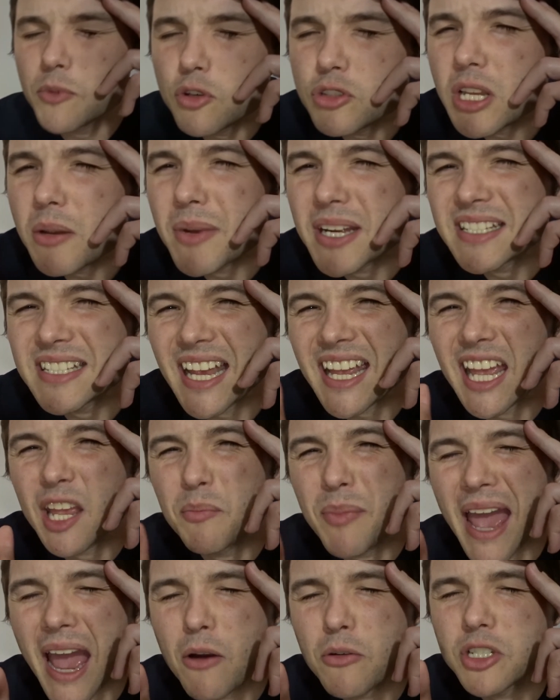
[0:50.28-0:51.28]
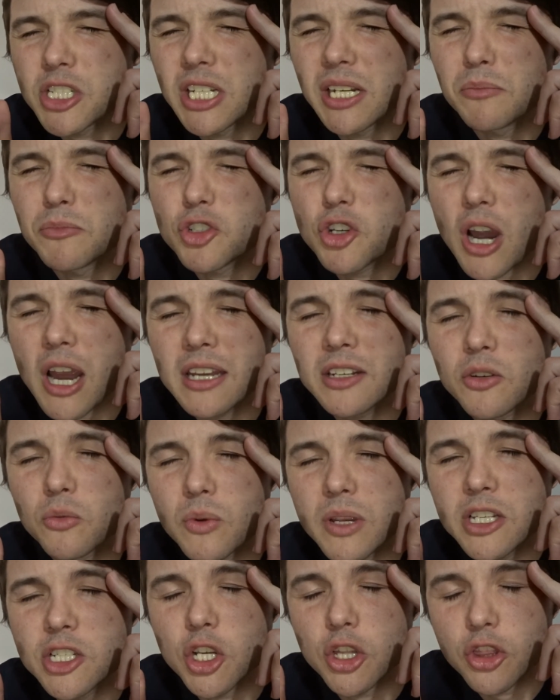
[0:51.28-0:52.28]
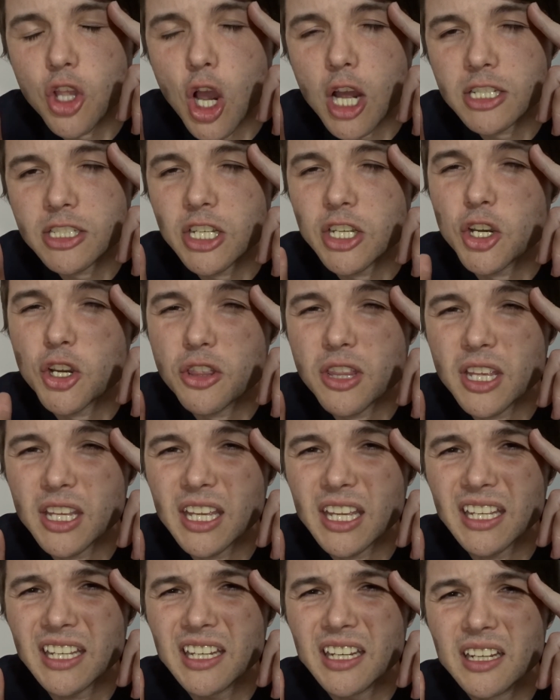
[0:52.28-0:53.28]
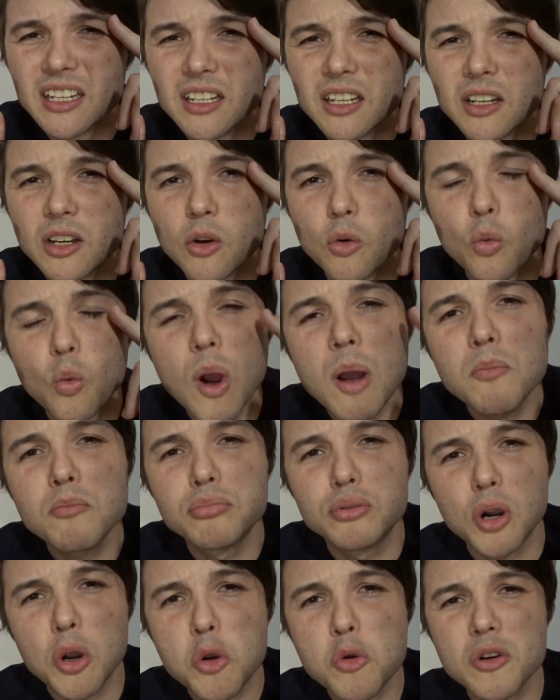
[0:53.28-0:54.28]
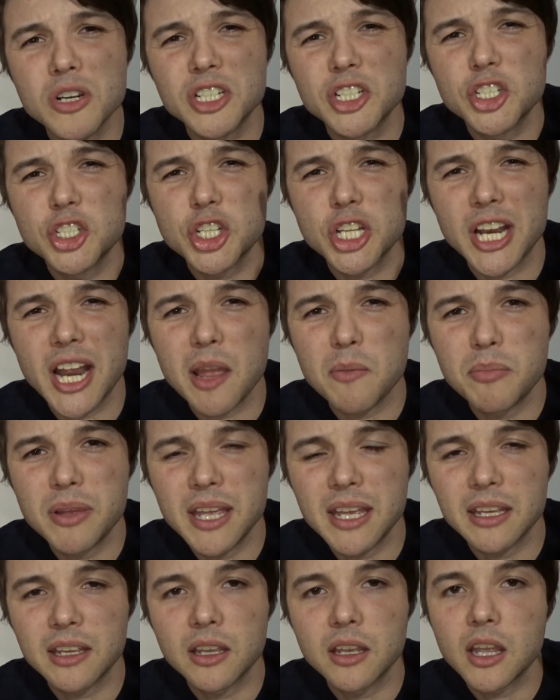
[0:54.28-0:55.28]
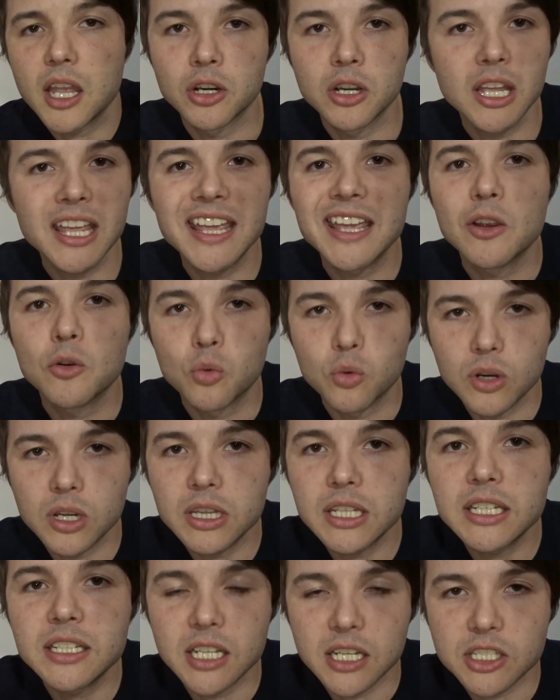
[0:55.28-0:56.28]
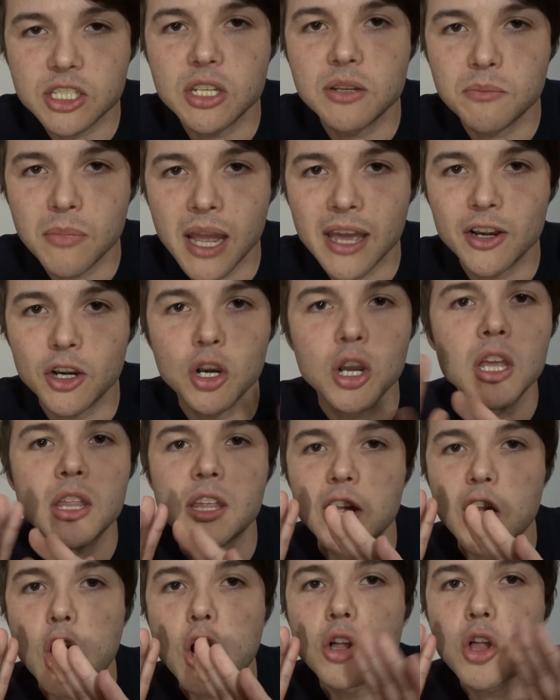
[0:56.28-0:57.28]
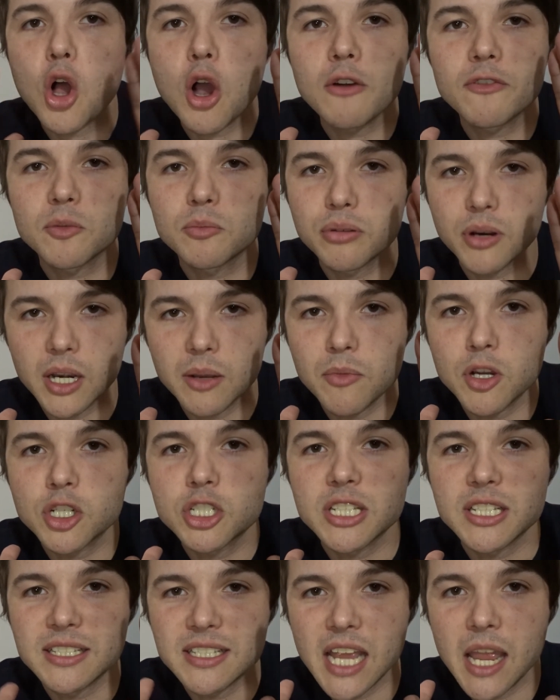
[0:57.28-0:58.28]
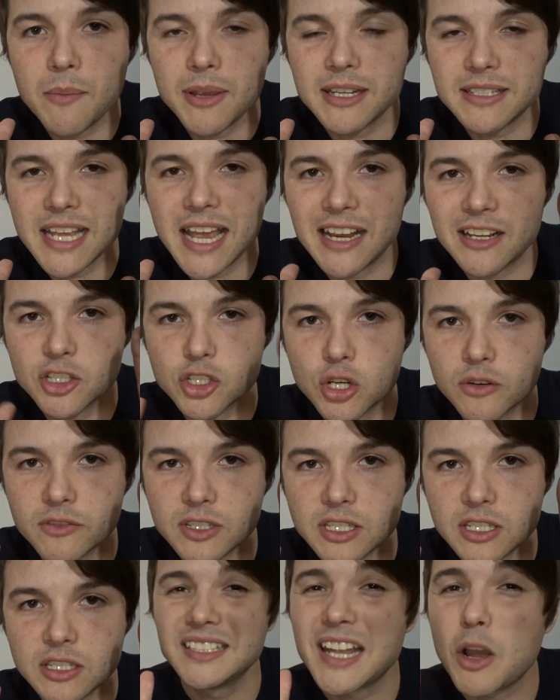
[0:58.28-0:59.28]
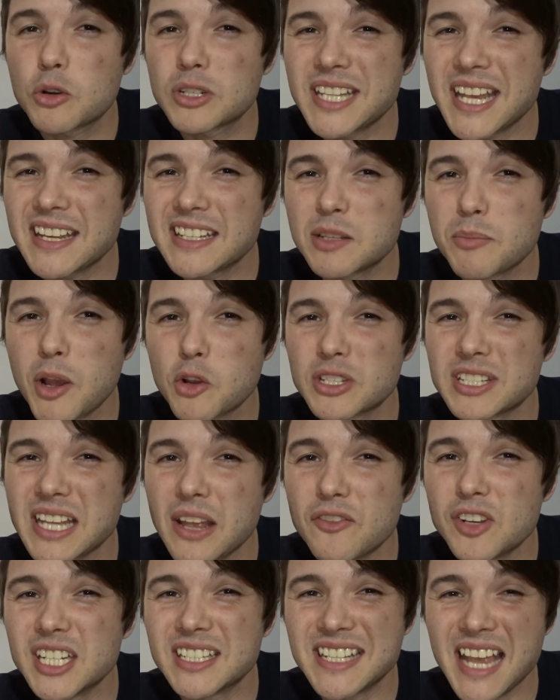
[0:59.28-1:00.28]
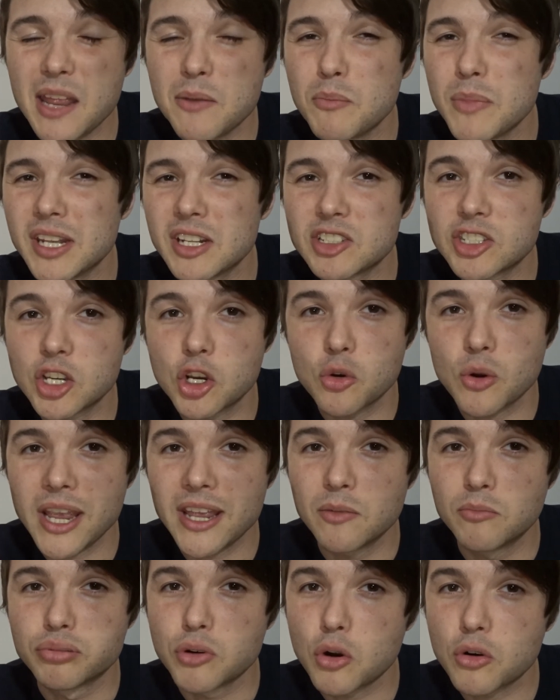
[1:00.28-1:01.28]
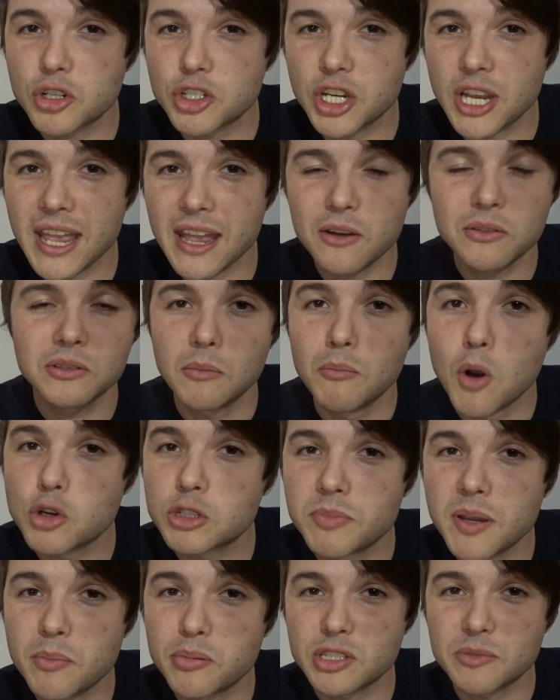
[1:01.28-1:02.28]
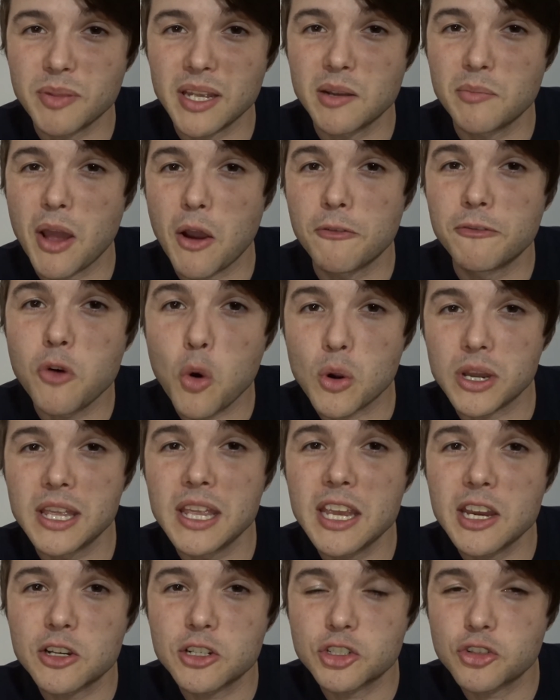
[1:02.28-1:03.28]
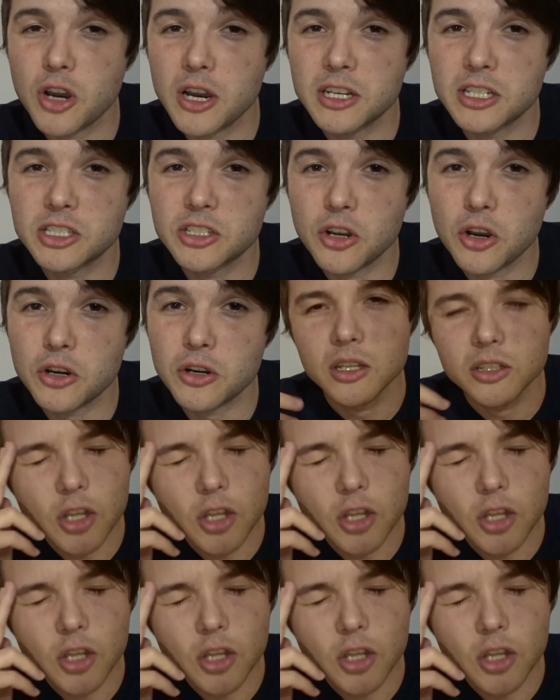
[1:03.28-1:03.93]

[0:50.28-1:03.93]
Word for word: using my psychic powers and I'm trying to read your thoughts, and you're thinking, what brokerage should I pick? It really doesn't matter. They all offer pretty much the same exact services. Now, it takes about 7 to 10 minutes to create a brokerage account. Most people spend about 4 years trying to start.